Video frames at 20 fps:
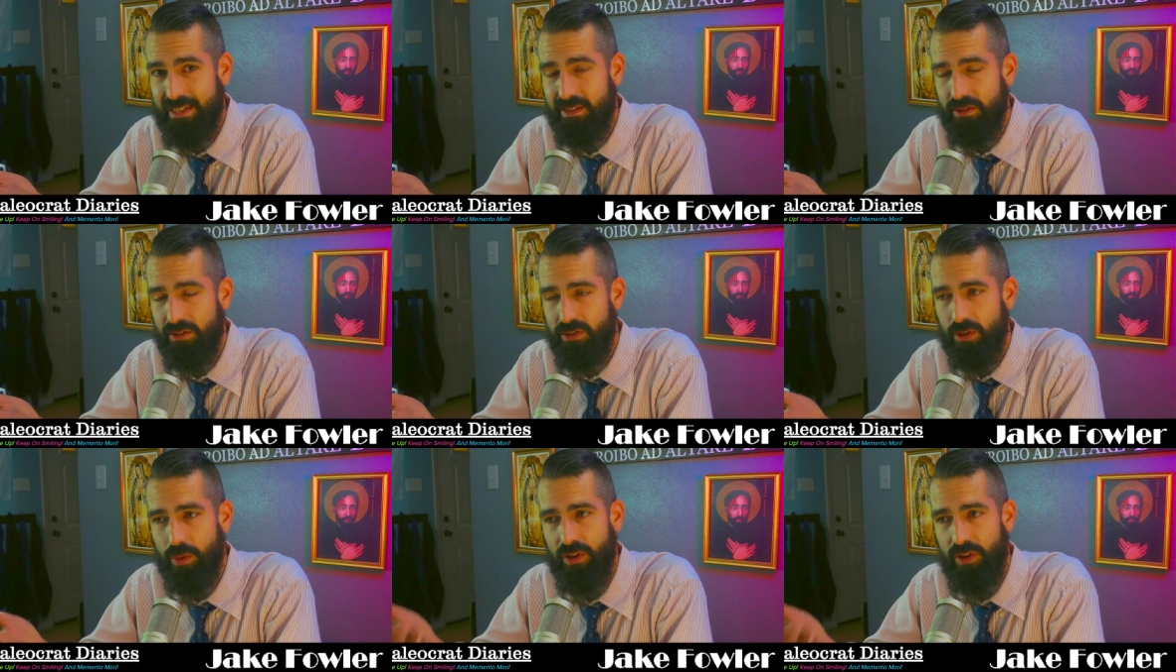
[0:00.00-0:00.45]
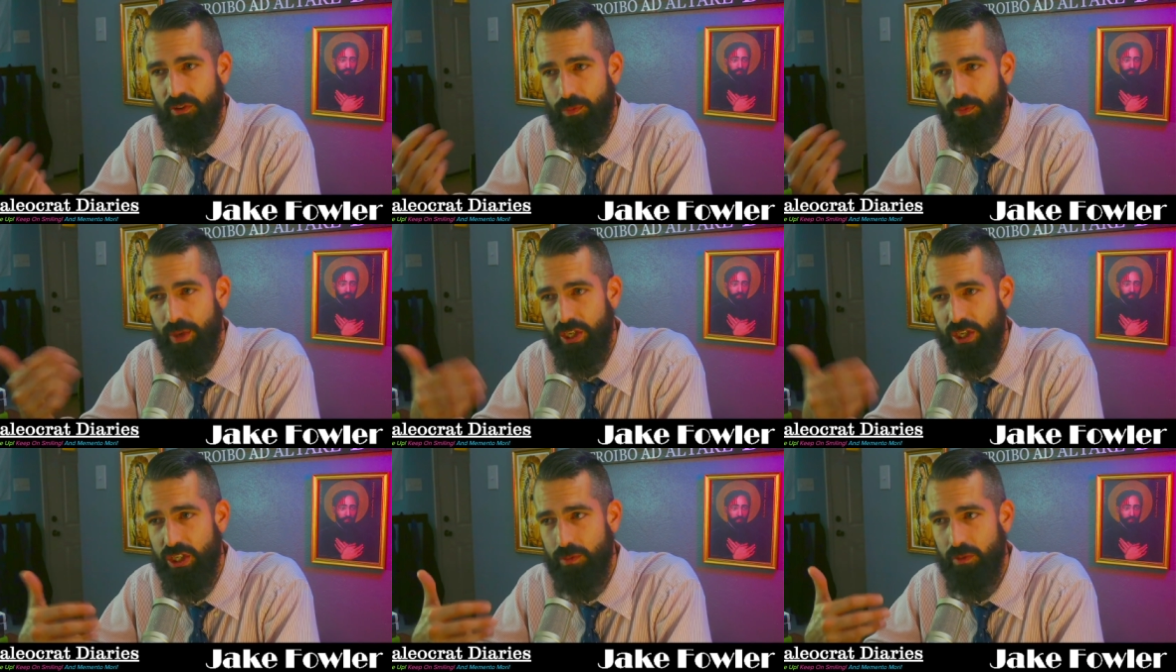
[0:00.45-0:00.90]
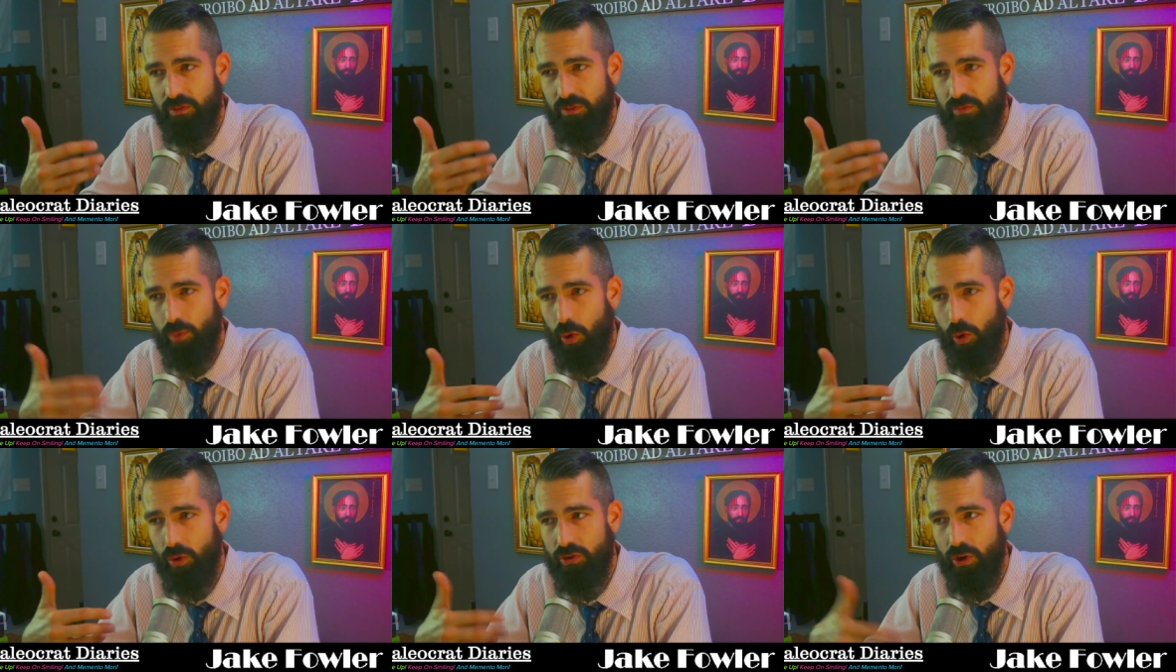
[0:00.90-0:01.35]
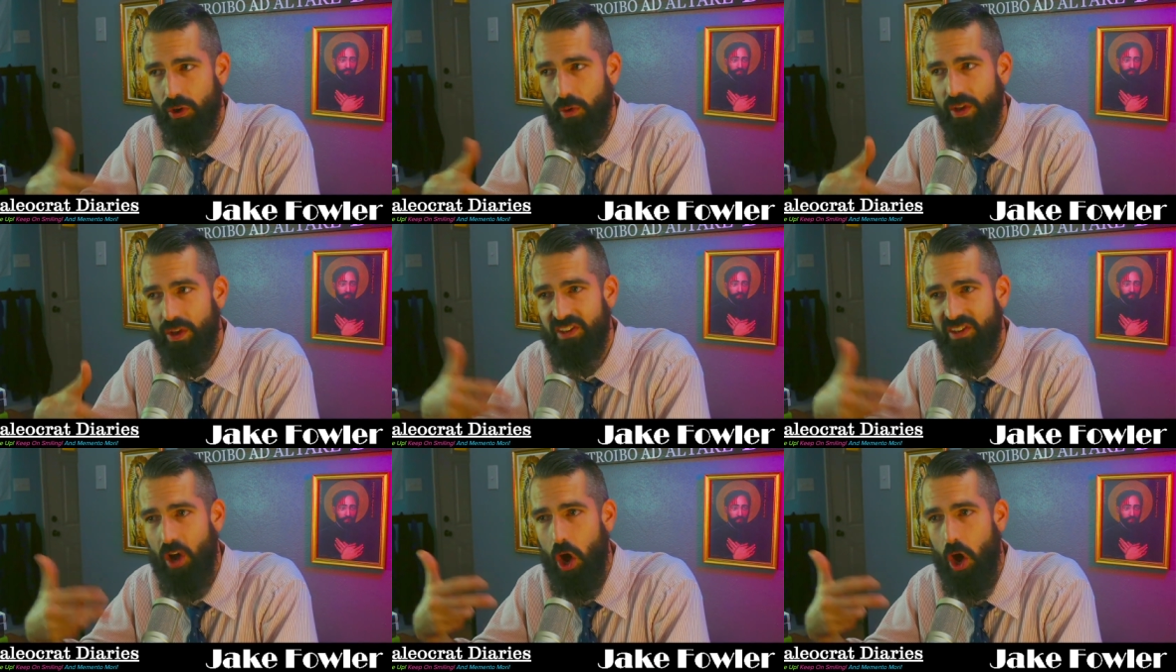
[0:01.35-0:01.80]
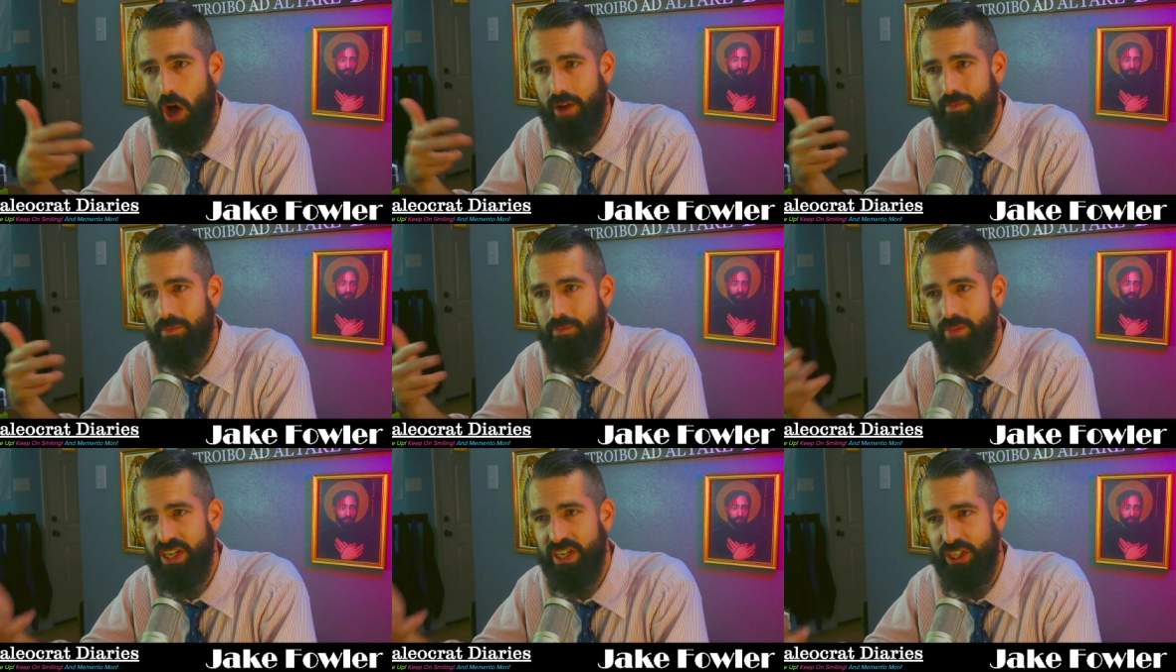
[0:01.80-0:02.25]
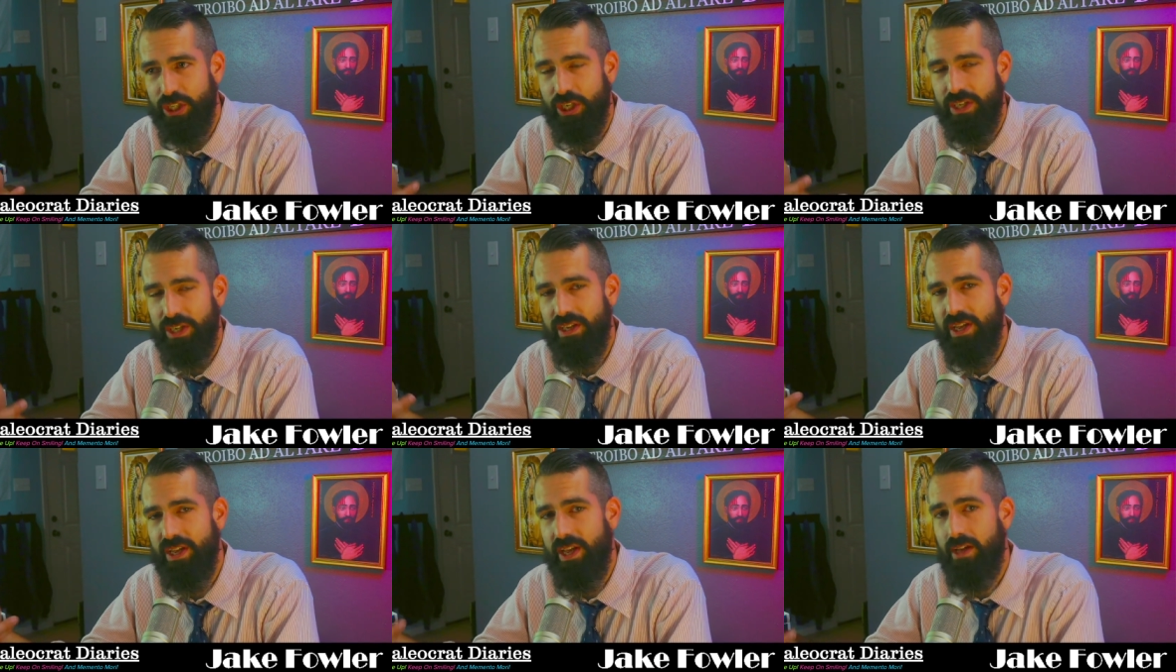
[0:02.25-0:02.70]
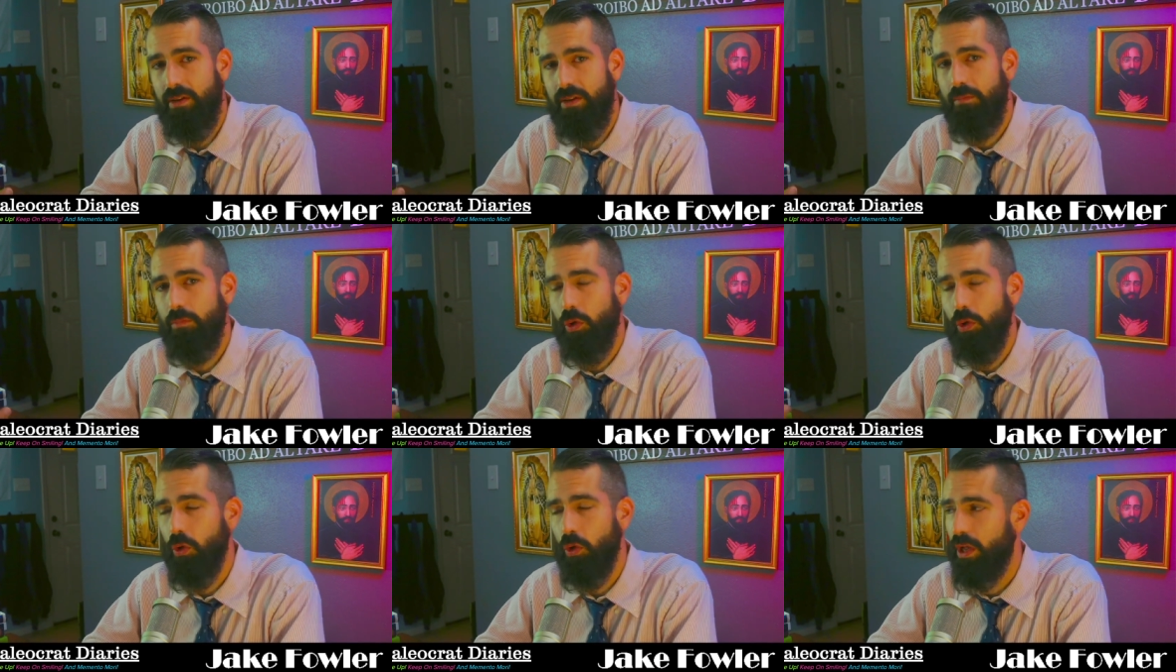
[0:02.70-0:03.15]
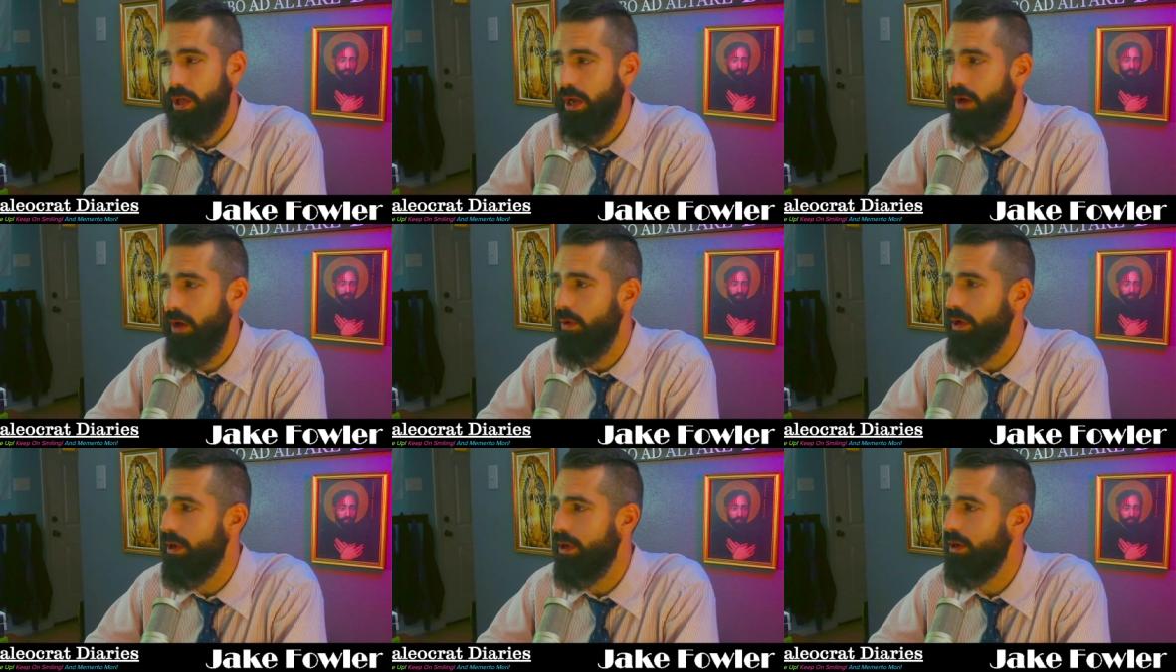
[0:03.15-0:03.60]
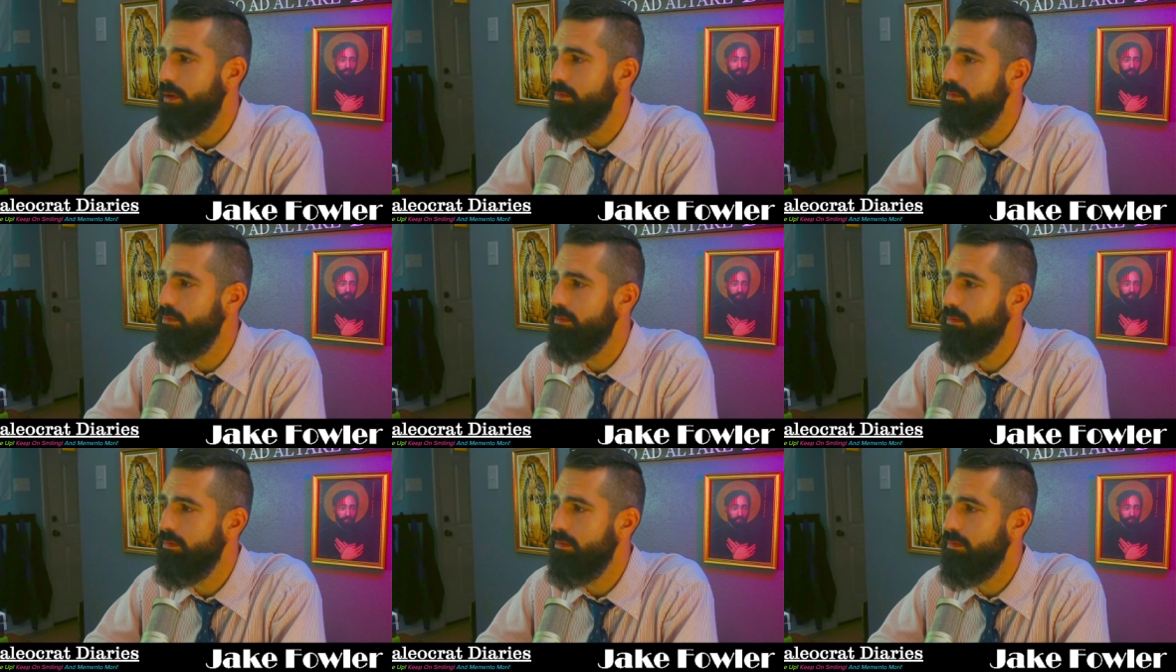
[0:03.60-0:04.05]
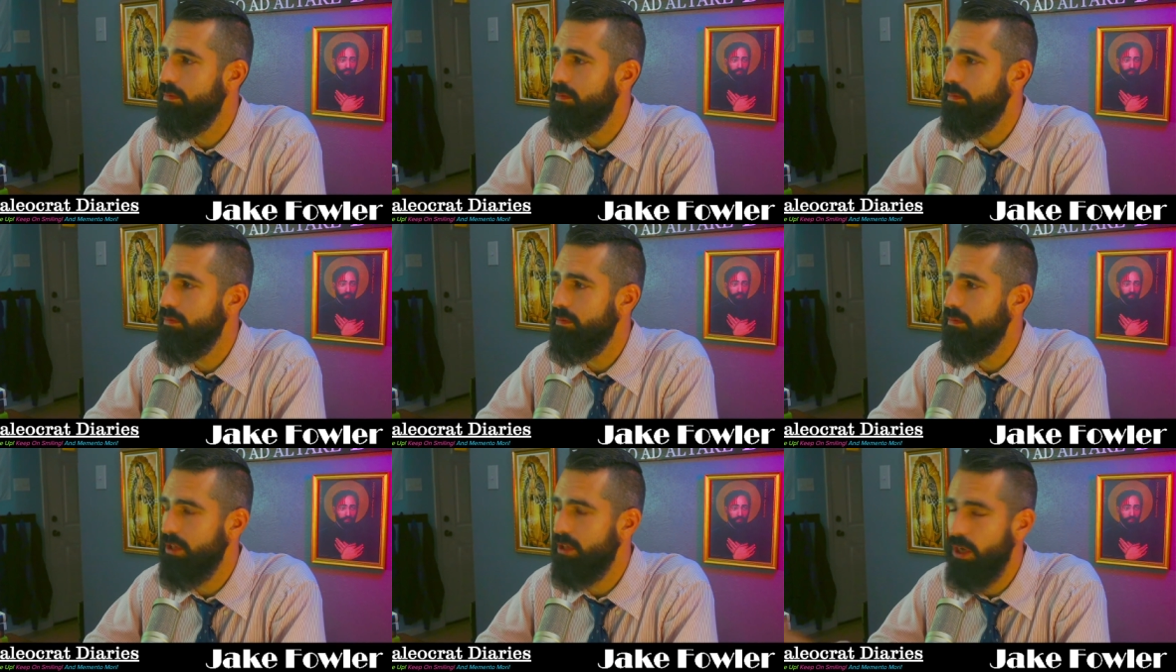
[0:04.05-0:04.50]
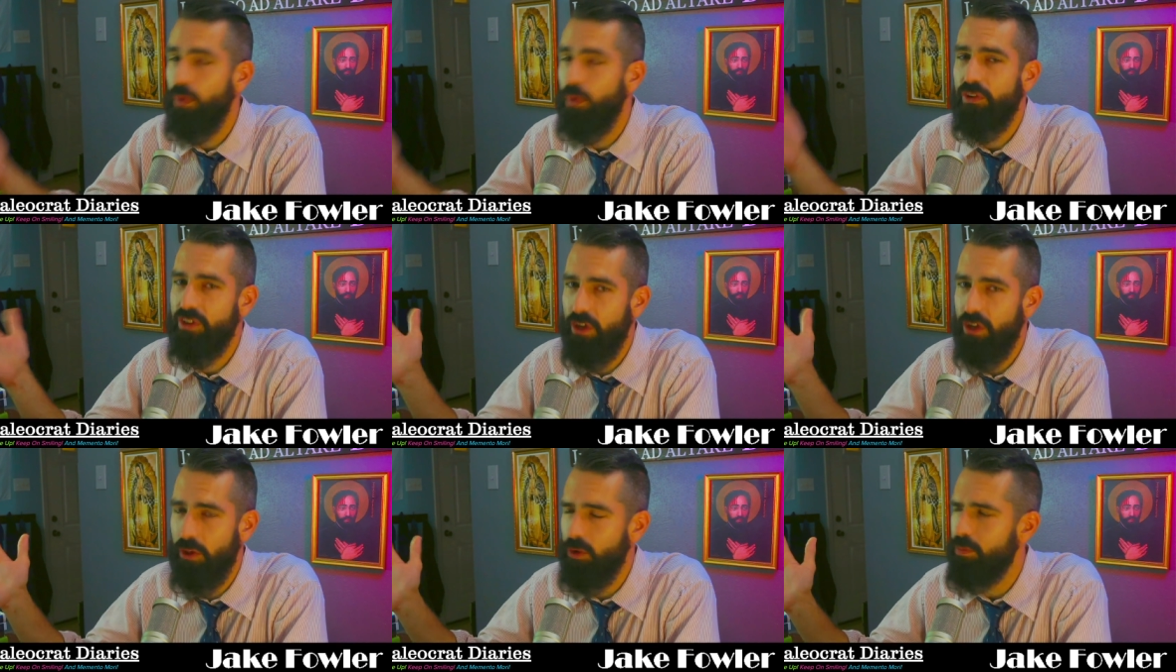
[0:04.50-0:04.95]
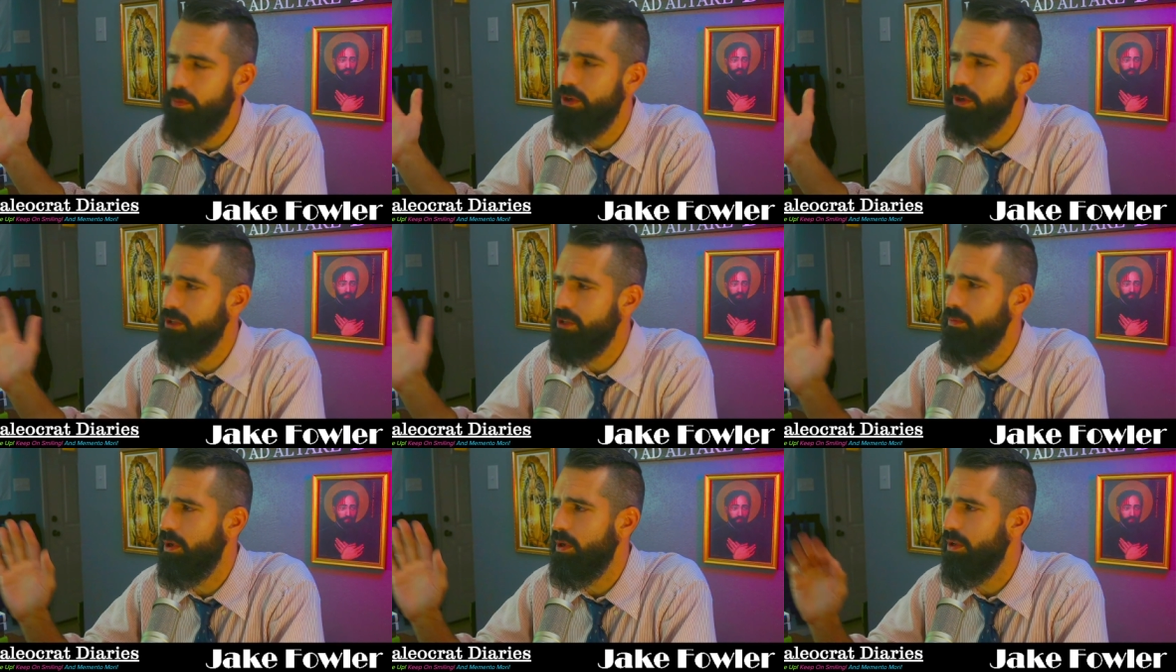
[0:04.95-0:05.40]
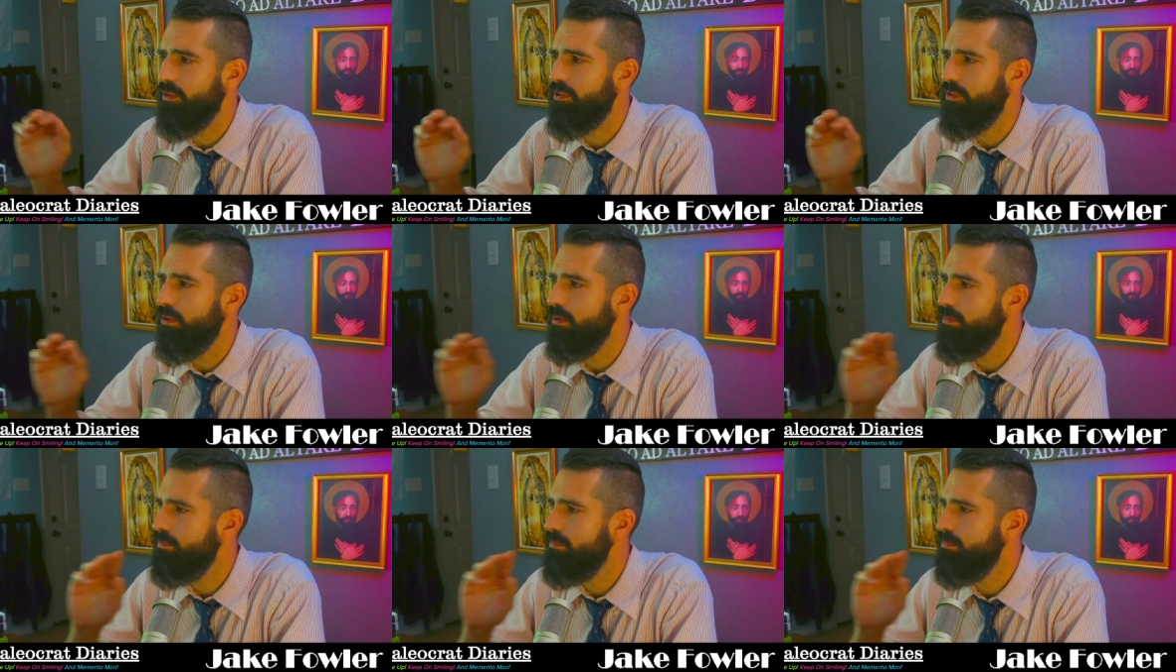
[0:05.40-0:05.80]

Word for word: So he's Bishop of Porto. He's on mission in Bulgaria. And there was another bishop also.